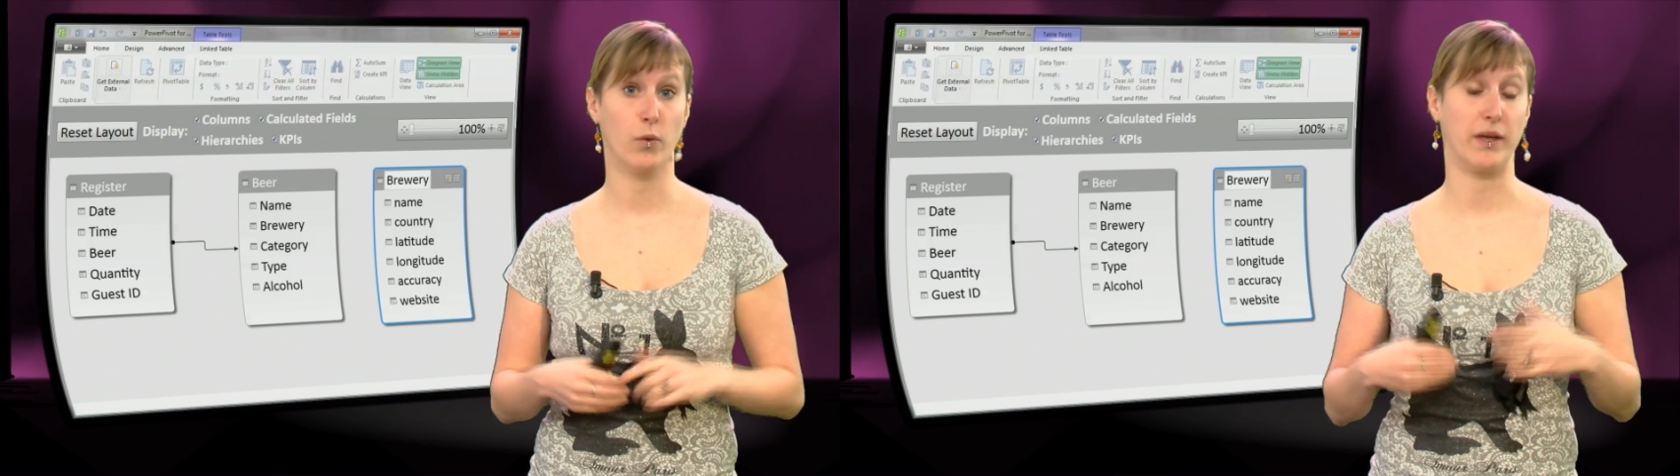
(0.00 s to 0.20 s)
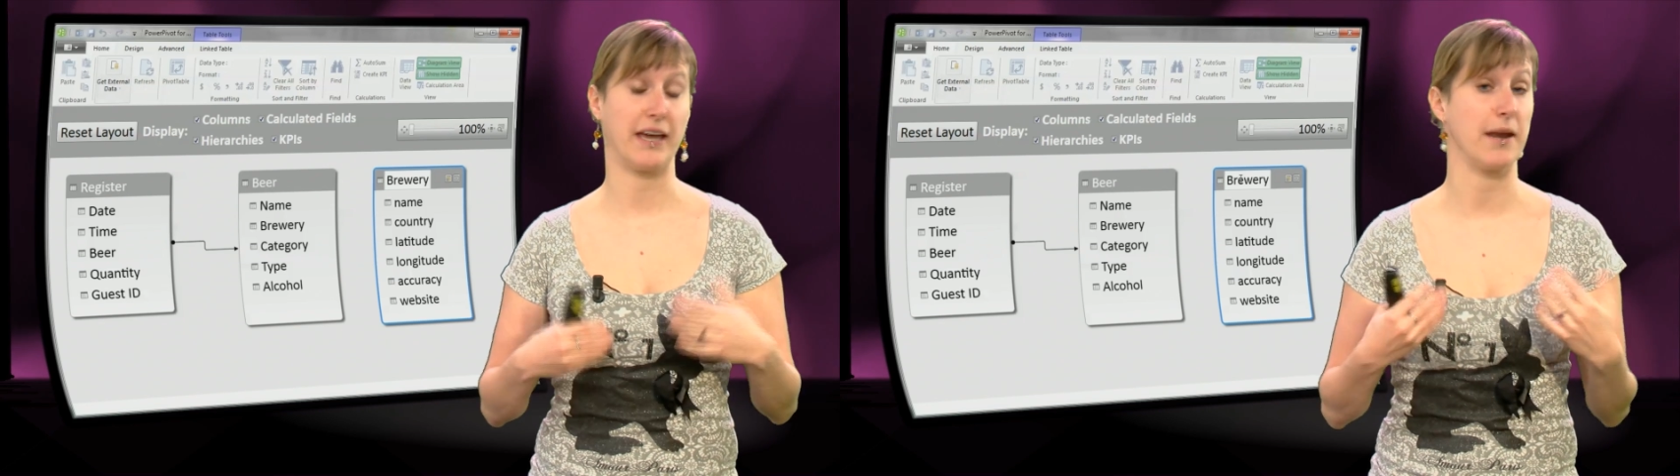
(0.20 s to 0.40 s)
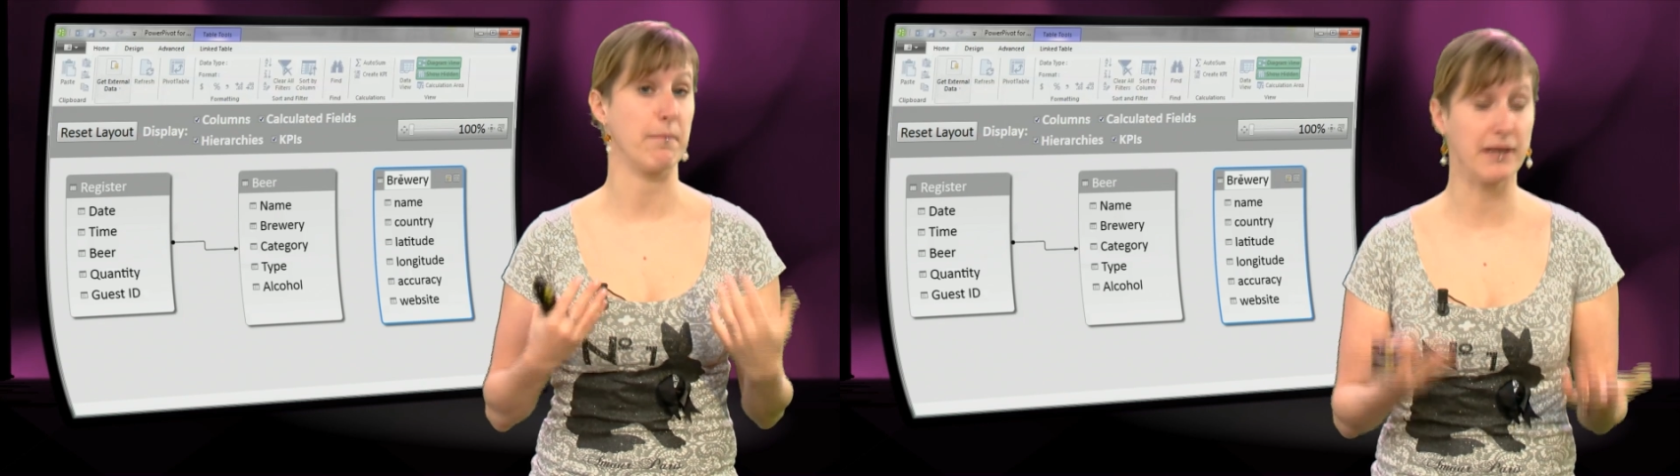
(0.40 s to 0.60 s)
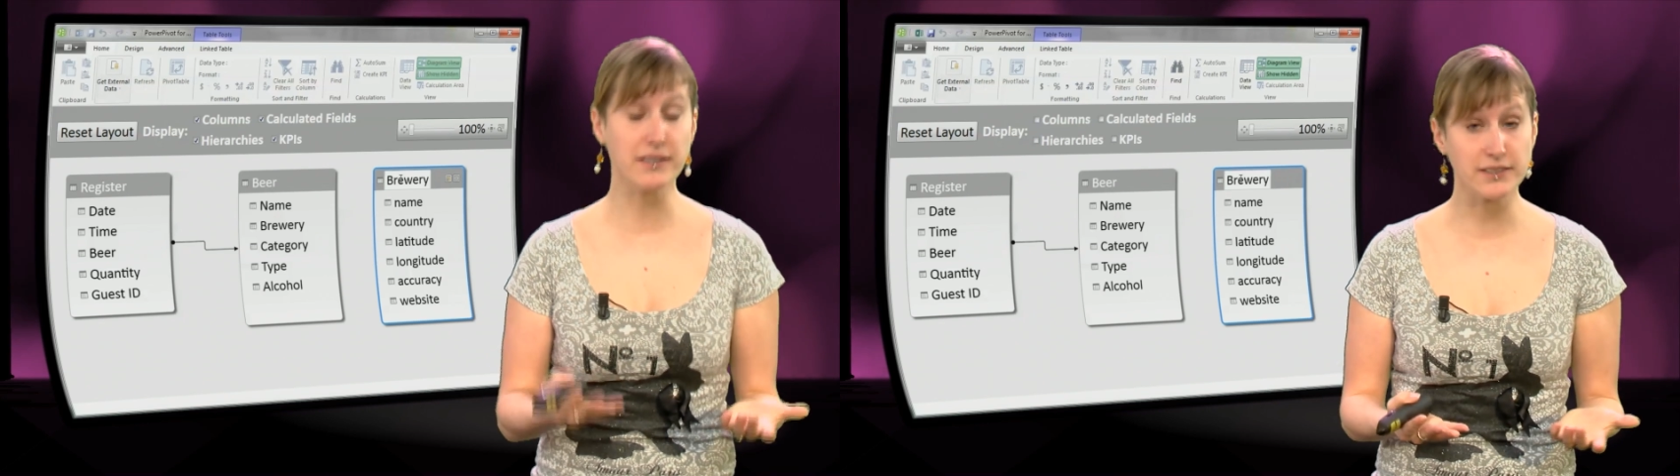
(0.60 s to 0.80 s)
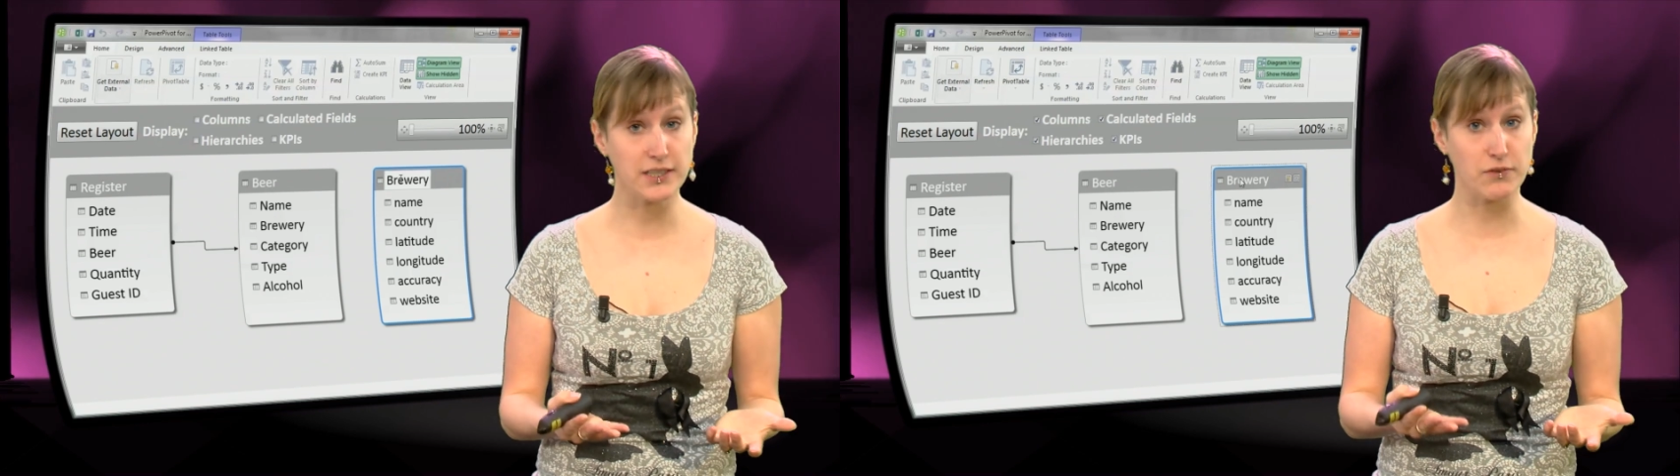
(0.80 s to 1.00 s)
We can
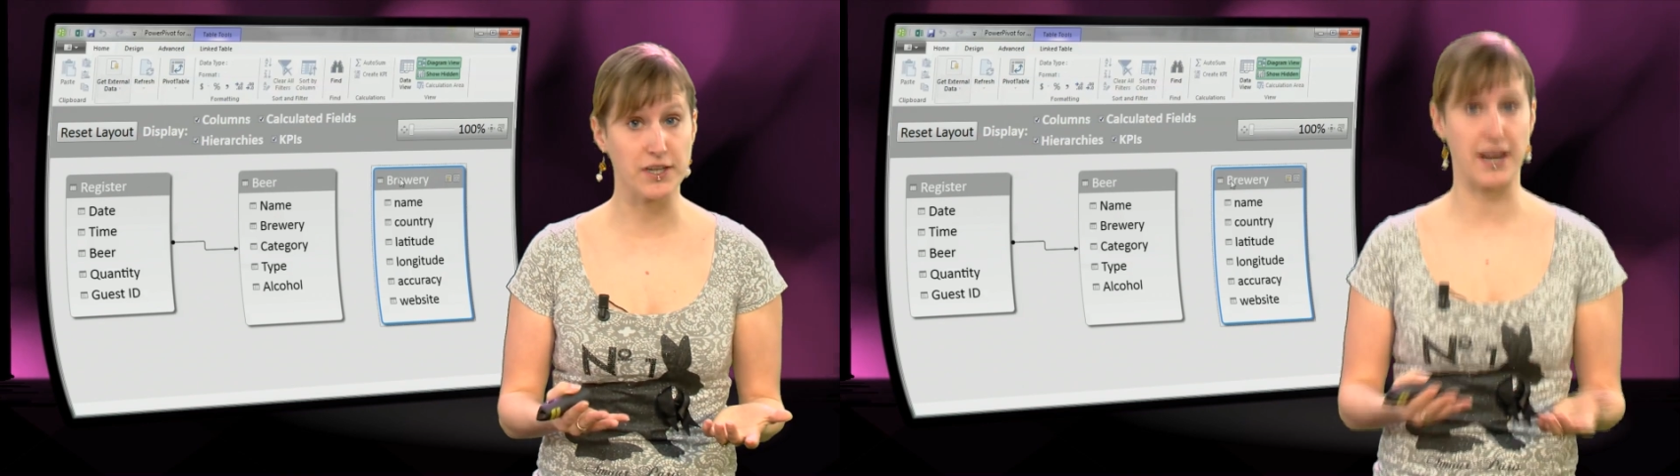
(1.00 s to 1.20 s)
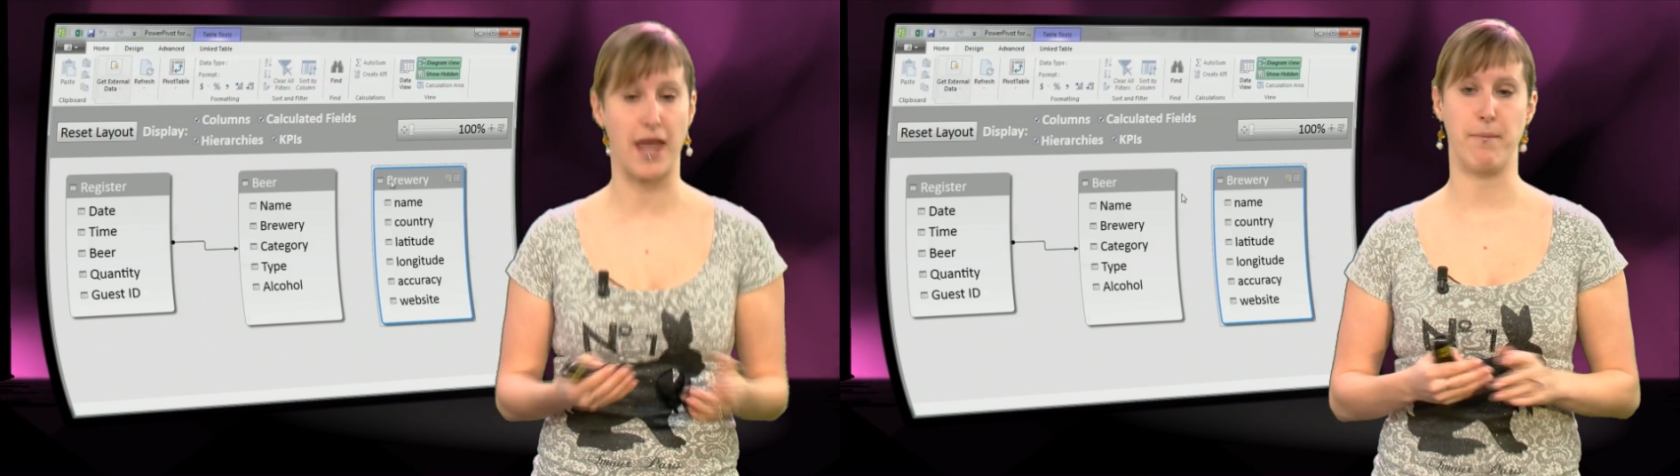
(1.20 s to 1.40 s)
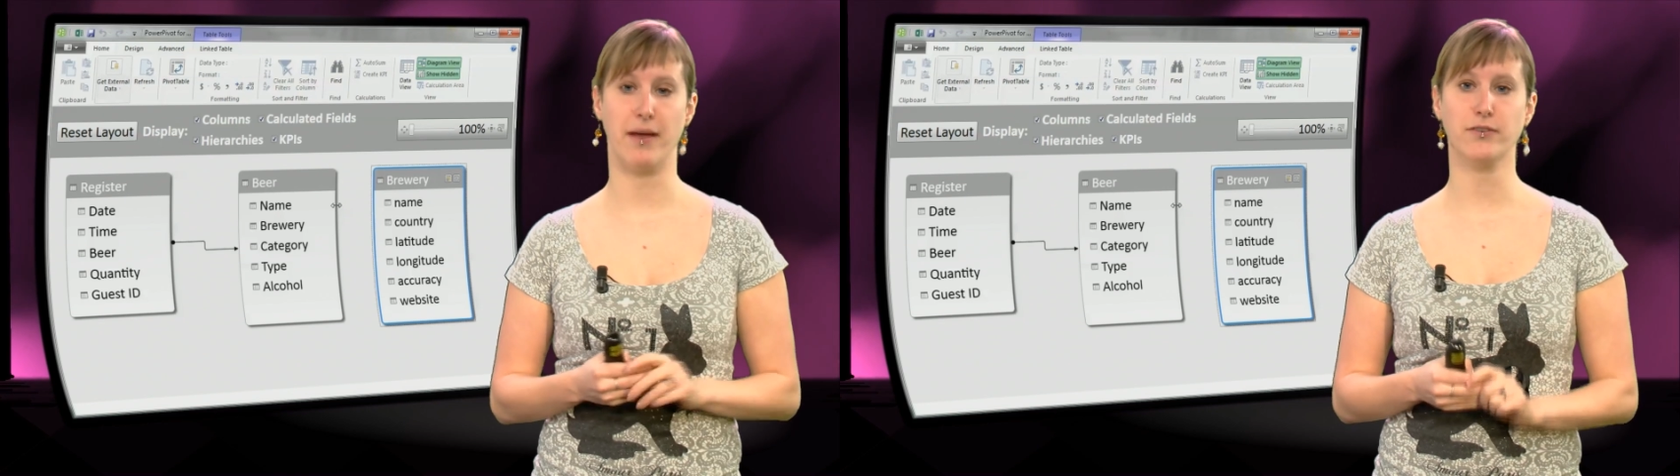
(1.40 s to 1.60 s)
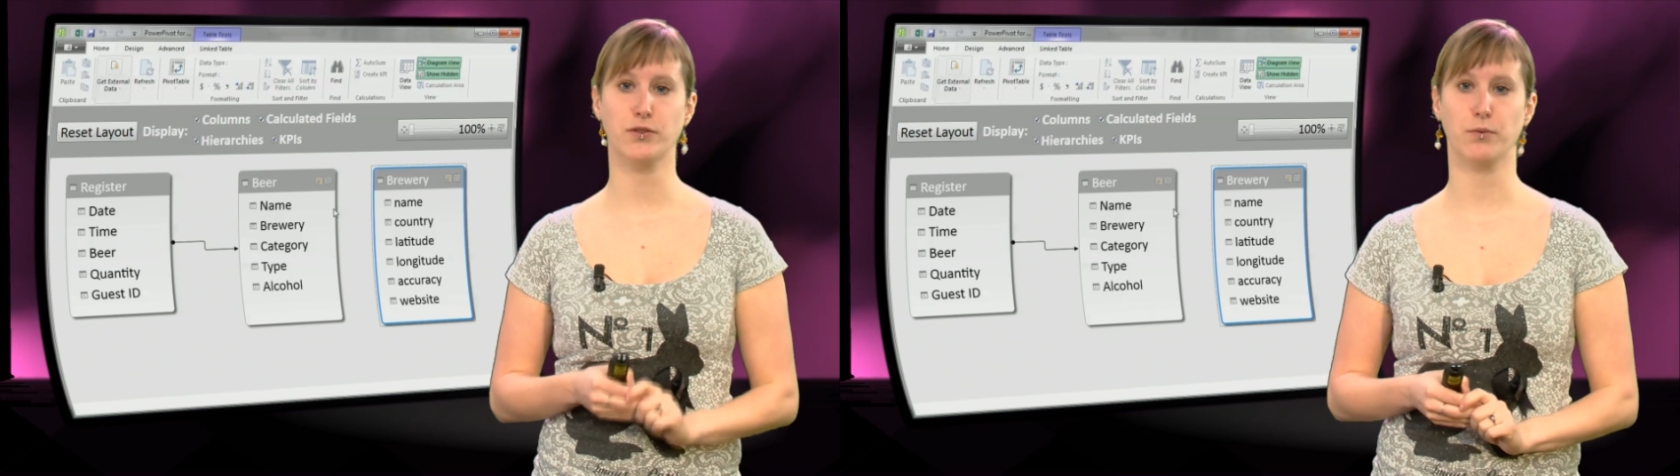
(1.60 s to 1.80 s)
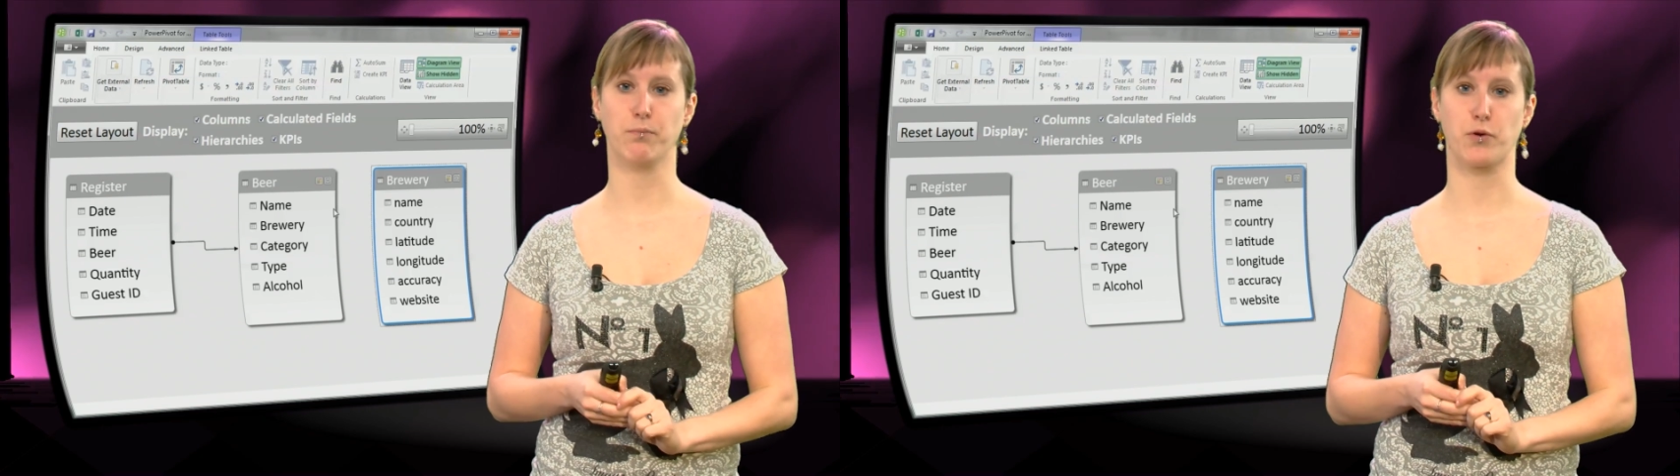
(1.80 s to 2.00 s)
immediately rename it
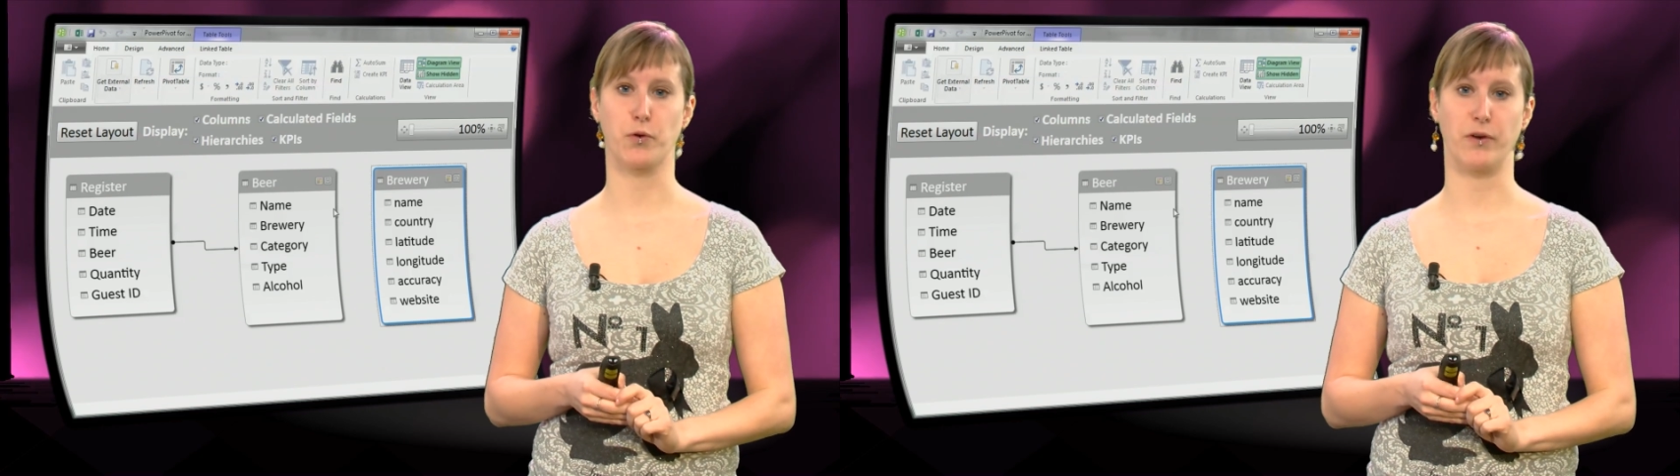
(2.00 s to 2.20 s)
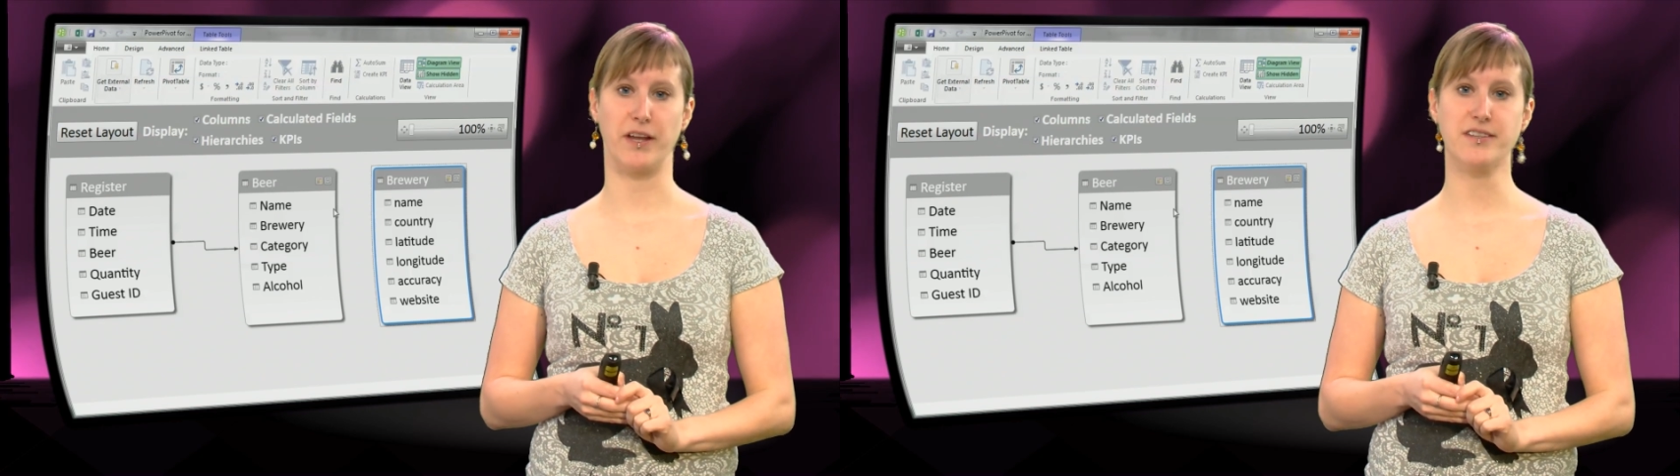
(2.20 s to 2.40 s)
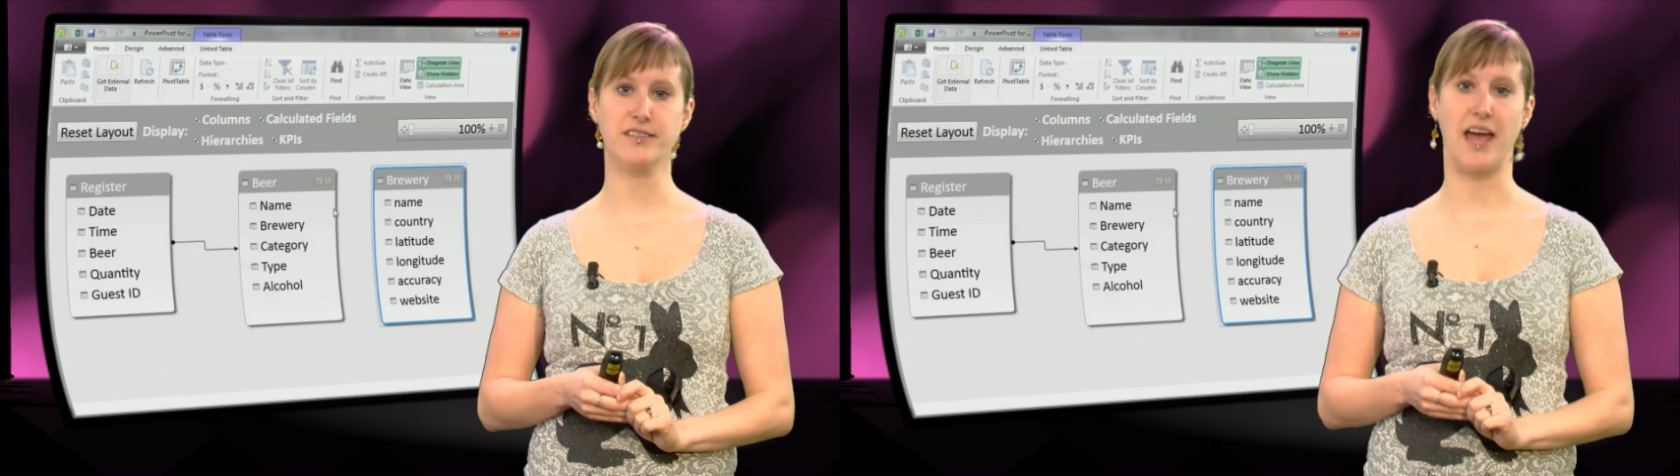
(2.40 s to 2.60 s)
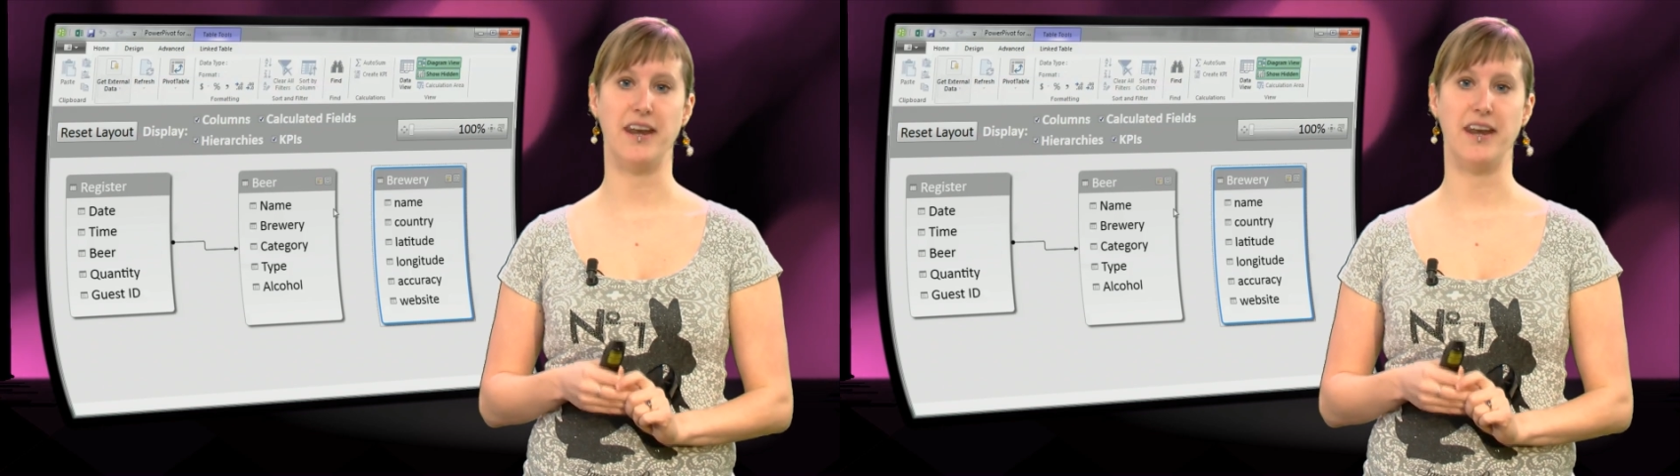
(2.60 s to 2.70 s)
to breweries,